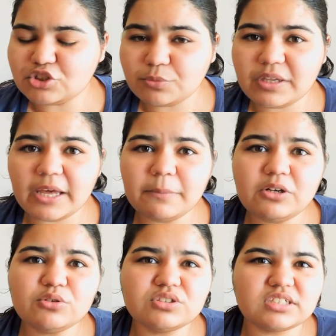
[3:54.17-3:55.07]
to be
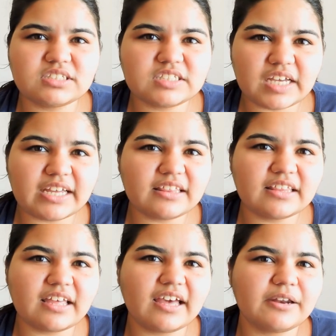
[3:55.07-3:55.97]
able to
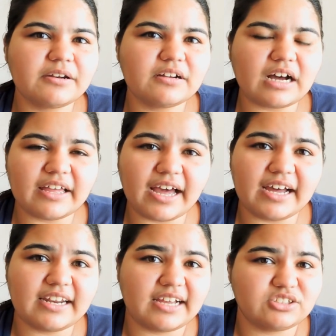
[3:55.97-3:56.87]
sustain there,
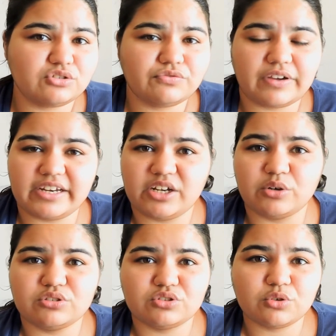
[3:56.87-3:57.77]
Ayan has to find
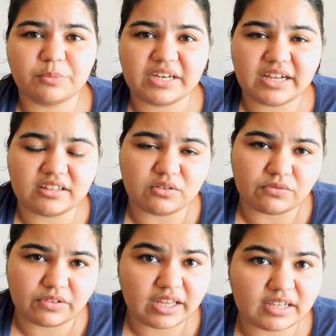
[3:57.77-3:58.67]
out so many other
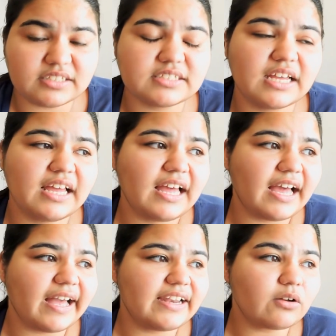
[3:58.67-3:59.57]
ways,
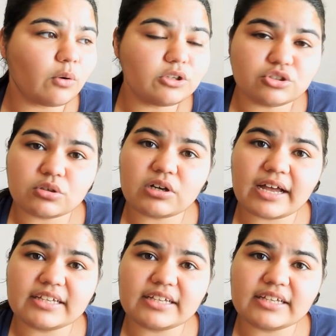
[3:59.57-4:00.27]
and also